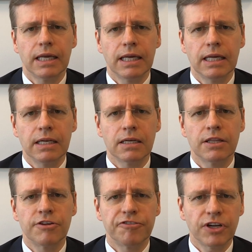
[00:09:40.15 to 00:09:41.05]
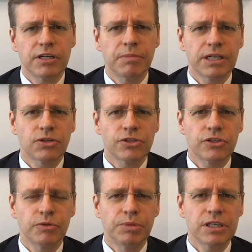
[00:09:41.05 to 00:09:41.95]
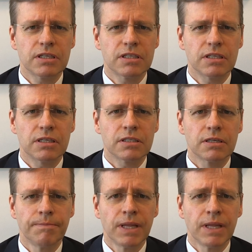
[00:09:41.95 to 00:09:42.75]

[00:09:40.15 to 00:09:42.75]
in the fundamentals of the businesses,